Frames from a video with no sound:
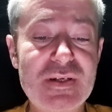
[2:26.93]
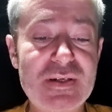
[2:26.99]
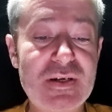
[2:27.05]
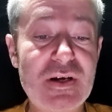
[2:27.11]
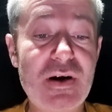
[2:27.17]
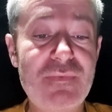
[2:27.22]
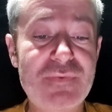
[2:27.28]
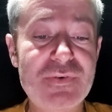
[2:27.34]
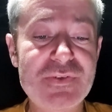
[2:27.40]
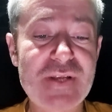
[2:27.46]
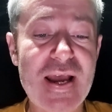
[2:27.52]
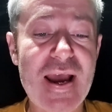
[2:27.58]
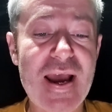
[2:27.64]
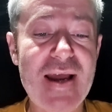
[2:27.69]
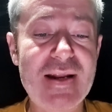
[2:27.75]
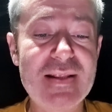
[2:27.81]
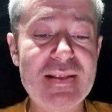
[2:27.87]
conference
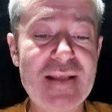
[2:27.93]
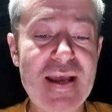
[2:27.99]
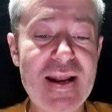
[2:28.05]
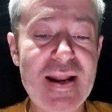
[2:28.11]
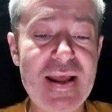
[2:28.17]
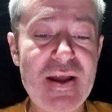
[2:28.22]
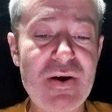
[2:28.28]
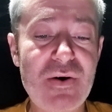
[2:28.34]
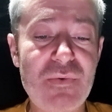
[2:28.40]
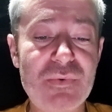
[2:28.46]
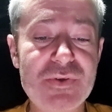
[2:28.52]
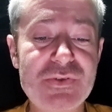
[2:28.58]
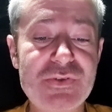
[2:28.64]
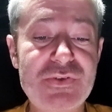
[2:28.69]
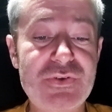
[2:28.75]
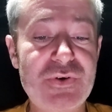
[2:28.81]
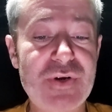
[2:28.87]
added that Hale
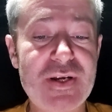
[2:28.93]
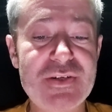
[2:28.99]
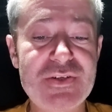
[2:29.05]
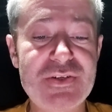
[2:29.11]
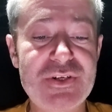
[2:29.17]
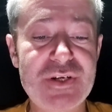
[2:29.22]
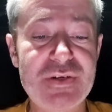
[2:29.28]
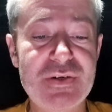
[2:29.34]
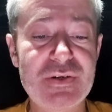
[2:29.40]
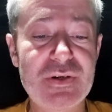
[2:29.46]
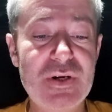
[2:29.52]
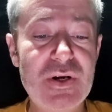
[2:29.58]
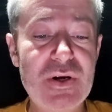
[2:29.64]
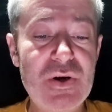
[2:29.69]
was transgender.